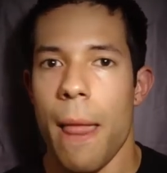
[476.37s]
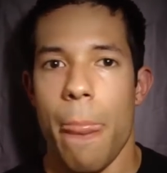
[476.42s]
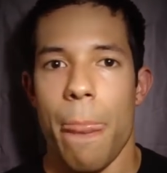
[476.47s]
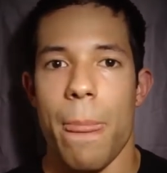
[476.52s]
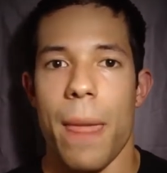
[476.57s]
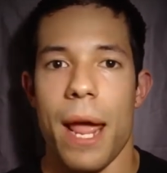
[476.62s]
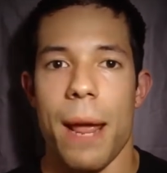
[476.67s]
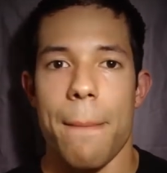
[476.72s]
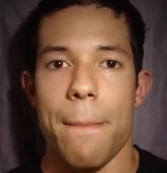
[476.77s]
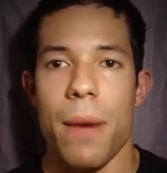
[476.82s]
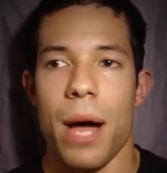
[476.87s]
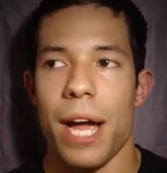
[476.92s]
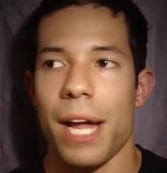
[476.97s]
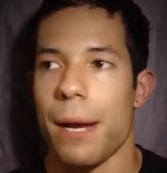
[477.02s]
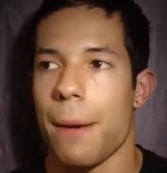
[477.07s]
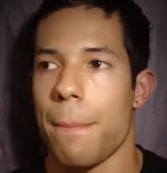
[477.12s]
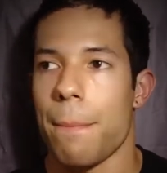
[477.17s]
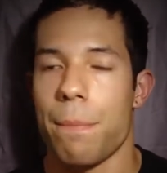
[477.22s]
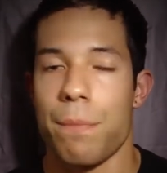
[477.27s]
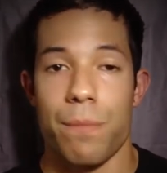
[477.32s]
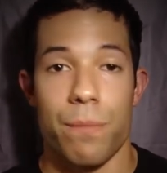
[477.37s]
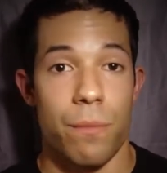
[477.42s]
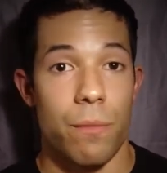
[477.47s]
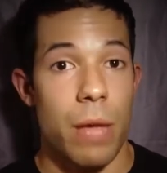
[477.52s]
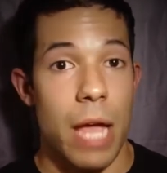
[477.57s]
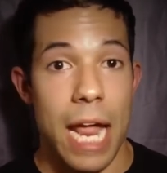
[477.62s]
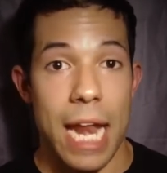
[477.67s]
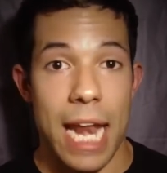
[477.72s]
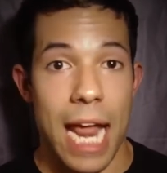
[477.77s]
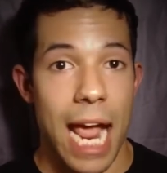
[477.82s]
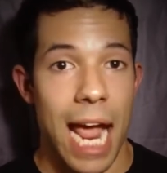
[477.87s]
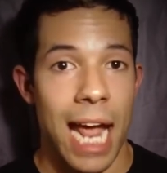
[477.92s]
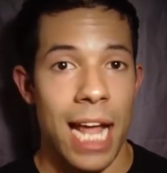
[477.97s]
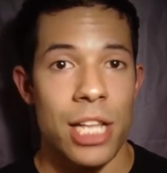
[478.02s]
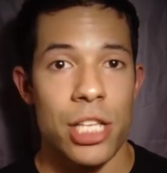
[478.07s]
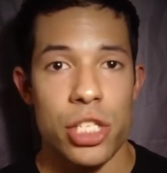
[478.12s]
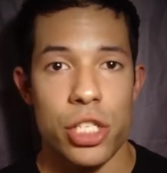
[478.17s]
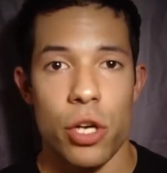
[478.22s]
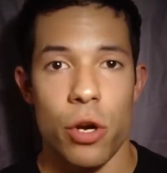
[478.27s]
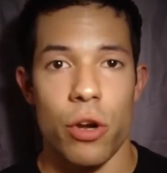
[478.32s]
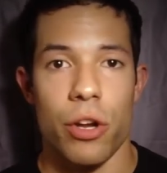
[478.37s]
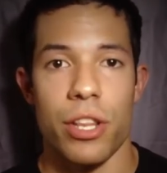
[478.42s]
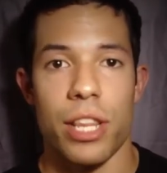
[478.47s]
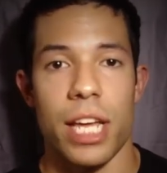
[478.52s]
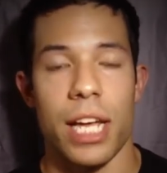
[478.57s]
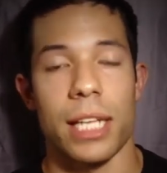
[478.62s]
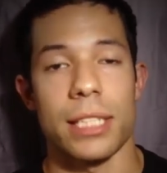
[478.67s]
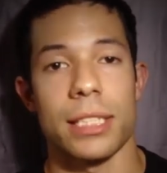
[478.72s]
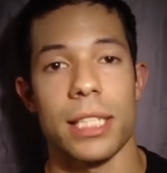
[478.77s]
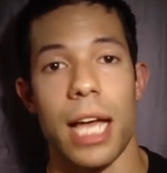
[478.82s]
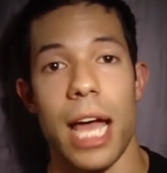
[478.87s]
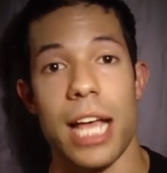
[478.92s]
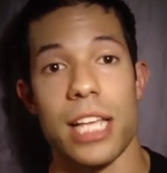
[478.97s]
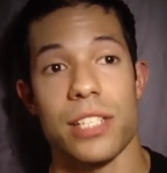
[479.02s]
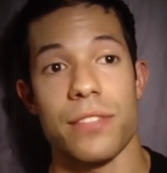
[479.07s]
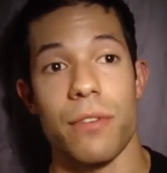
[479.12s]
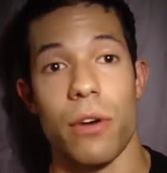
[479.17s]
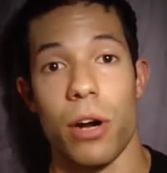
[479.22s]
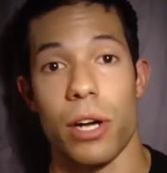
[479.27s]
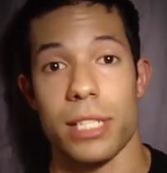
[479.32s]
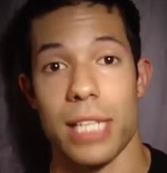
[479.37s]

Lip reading: They might enhance certain things as far as